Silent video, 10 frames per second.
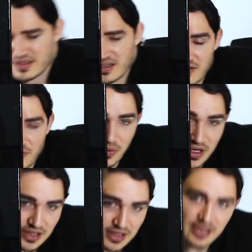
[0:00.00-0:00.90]
as
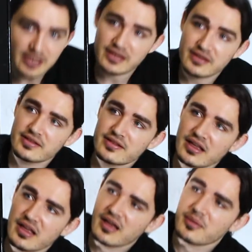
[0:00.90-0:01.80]
well as,
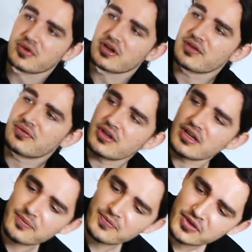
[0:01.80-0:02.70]
I'm gonna have to
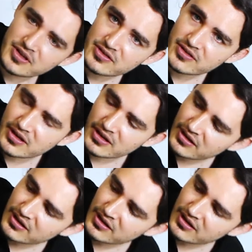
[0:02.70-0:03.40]
get up for this,